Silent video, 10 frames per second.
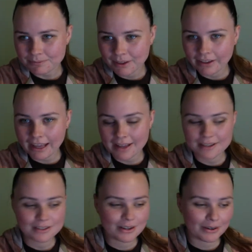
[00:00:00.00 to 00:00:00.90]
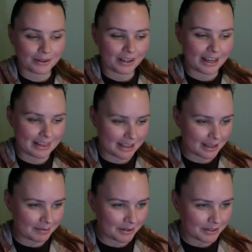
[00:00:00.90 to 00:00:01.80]
Okay, so I think
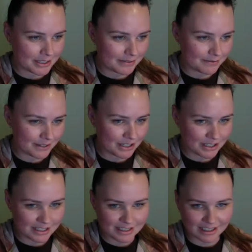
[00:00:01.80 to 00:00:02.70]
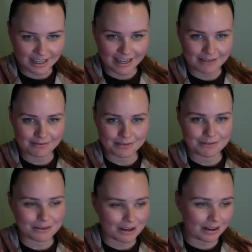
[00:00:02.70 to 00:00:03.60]
I'm going to finish this live. If
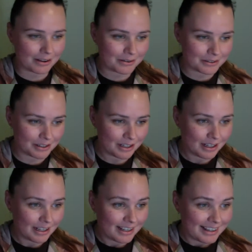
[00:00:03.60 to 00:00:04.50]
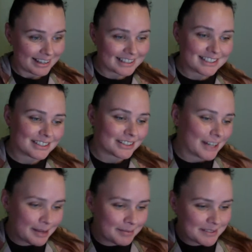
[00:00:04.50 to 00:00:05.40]
you are on
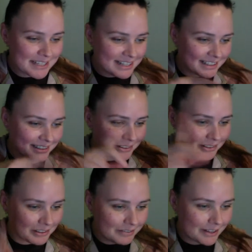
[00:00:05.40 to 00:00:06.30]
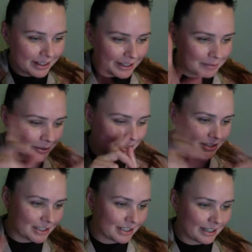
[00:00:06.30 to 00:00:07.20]
Instagram, send a little love heart
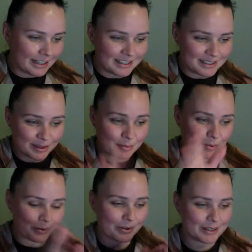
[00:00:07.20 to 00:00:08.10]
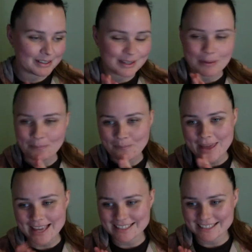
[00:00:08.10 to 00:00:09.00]
emoji. Any support is
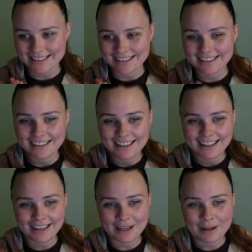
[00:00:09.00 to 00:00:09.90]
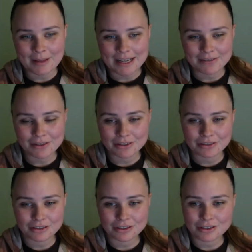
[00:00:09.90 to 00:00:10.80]
amazing. And if you're on
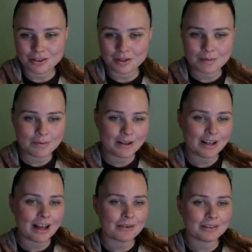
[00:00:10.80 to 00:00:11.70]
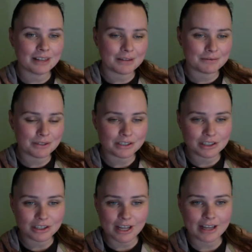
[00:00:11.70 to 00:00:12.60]
YouTube, I would love for you to
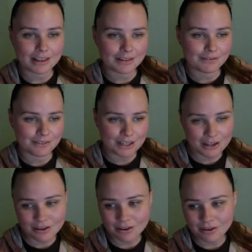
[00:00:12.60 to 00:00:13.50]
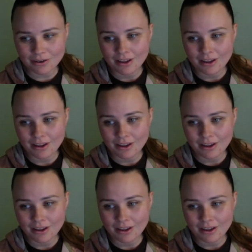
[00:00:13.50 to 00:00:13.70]
like the video.